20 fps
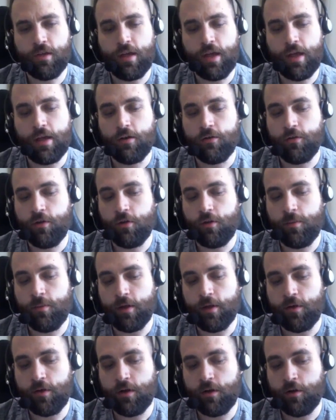I don't know
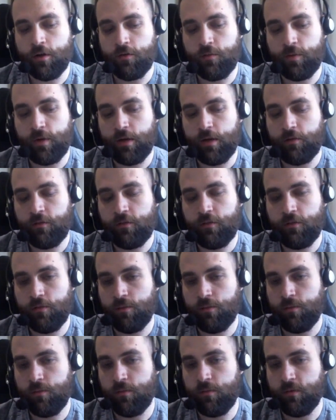about credit cards, but I
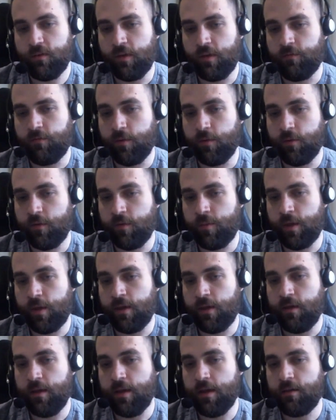assume definitely with the
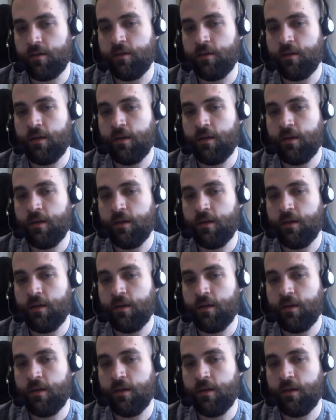bank account.